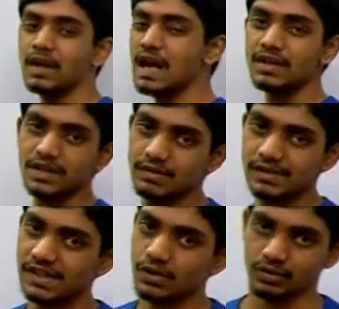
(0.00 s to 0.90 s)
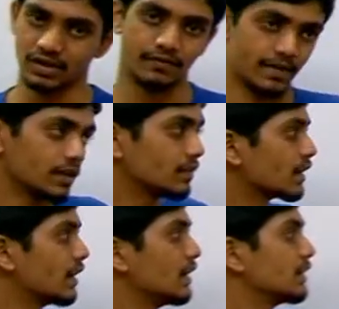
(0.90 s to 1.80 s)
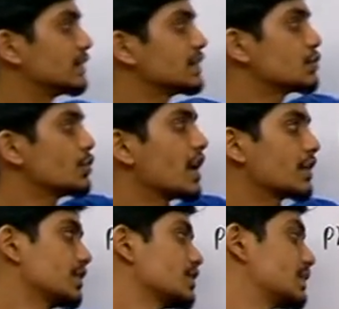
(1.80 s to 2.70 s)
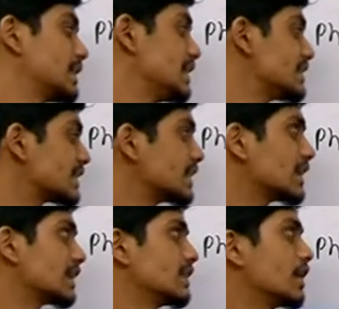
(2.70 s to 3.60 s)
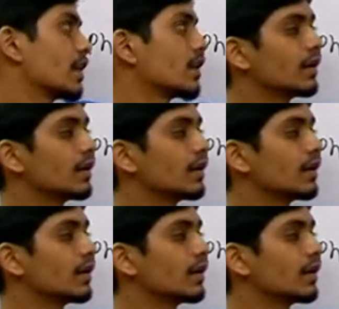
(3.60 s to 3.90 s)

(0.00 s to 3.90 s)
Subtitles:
and they will say okay fine, these two hydrogens will easily let the